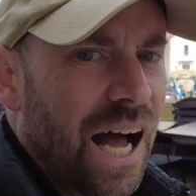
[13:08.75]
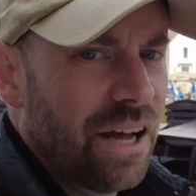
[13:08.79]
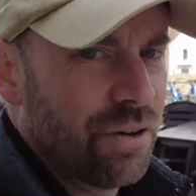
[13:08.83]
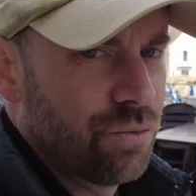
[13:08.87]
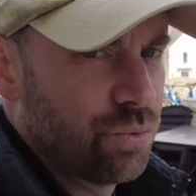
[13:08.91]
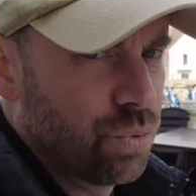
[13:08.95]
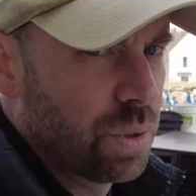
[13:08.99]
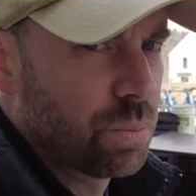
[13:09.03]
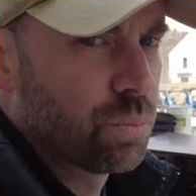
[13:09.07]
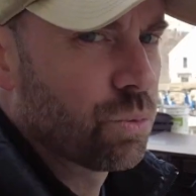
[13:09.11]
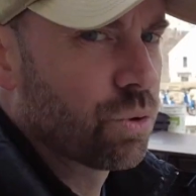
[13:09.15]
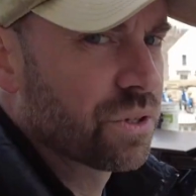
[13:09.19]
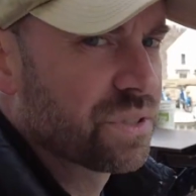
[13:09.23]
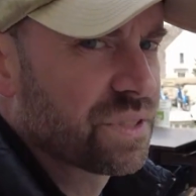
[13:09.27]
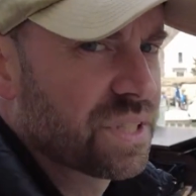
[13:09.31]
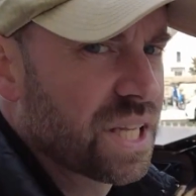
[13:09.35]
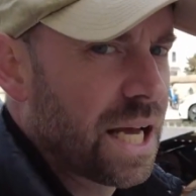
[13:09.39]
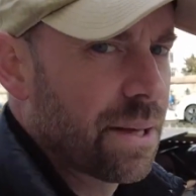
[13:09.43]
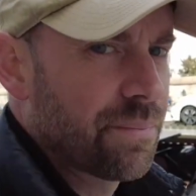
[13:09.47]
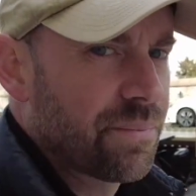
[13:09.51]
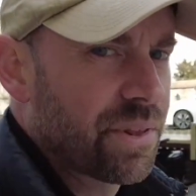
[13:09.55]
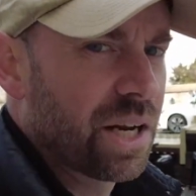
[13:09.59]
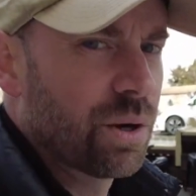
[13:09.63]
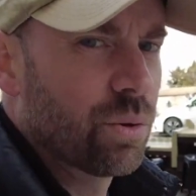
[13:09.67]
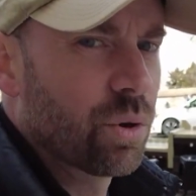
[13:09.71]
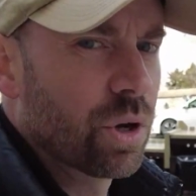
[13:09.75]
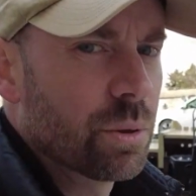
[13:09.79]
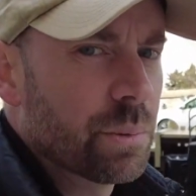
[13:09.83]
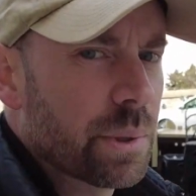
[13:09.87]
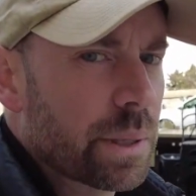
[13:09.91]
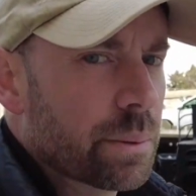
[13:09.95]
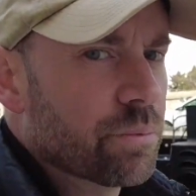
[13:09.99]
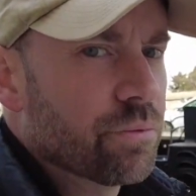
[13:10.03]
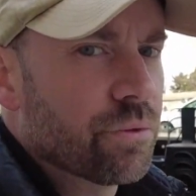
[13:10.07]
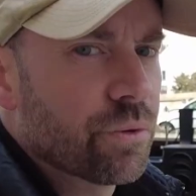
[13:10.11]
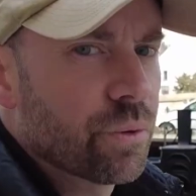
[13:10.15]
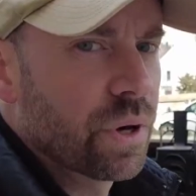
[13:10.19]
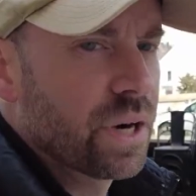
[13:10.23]
I have one more stop that I want to
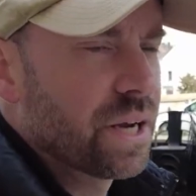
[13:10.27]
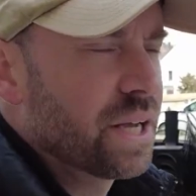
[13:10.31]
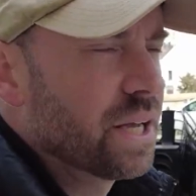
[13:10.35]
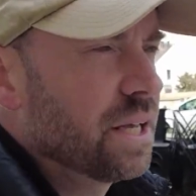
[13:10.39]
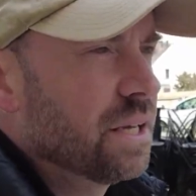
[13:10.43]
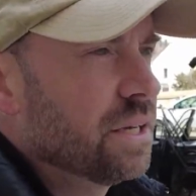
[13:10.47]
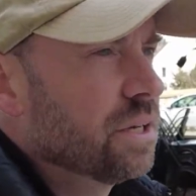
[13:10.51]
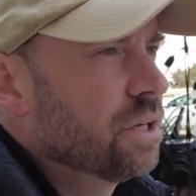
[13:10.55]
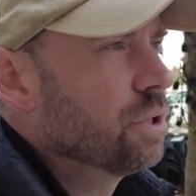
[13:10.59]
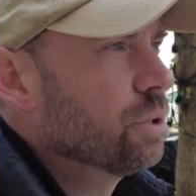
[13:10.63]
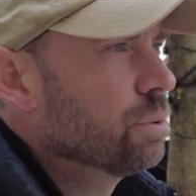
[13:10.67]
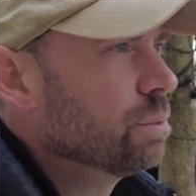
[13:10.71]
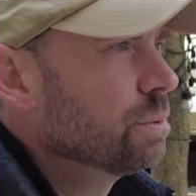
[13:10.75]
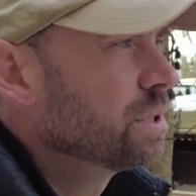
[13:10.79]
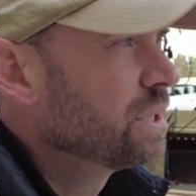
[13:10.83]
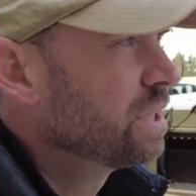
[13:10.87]
make before I head home.